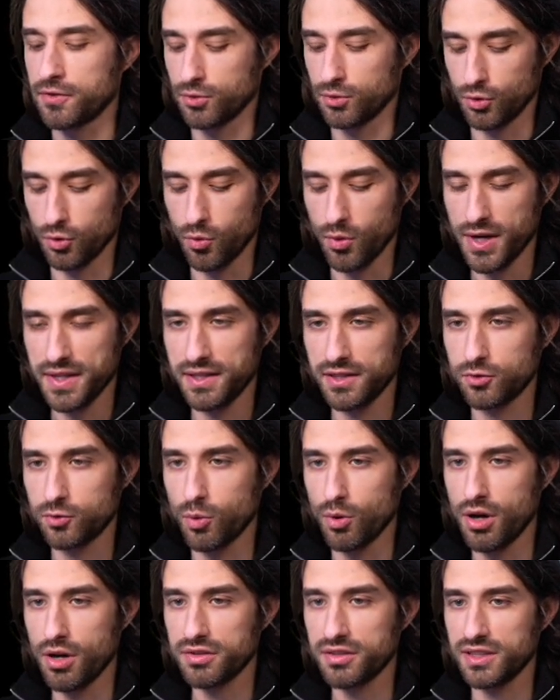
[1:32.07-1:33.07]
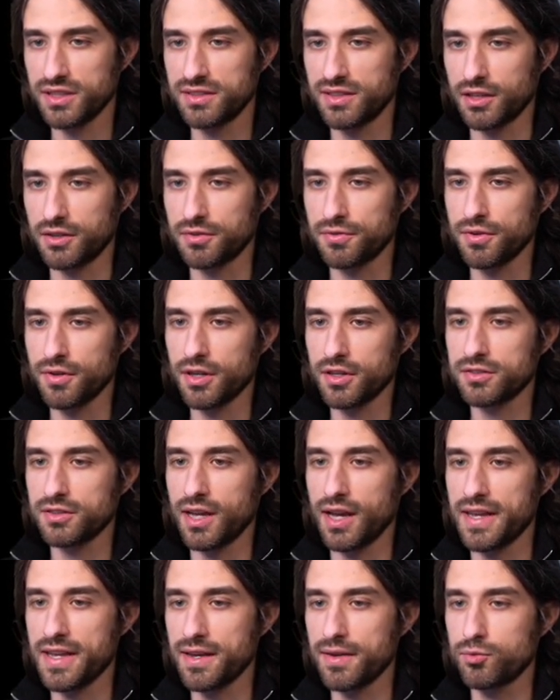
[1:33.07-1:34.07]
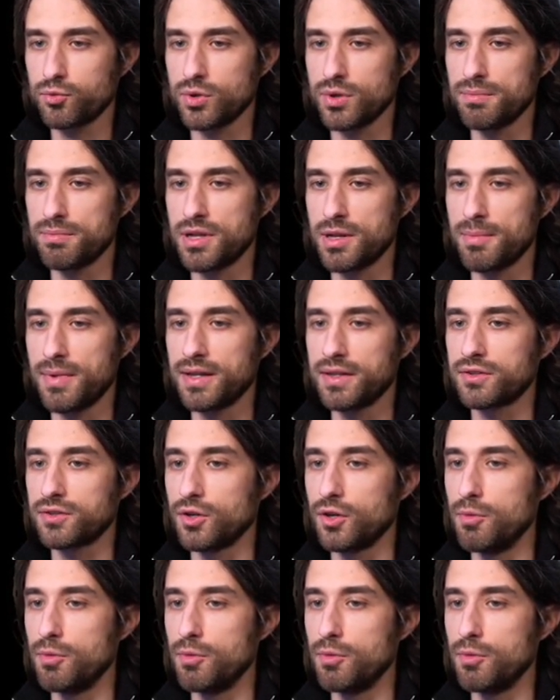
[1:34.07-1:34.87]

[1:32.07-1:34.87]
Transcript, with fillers: So the way this works is that first I have to implement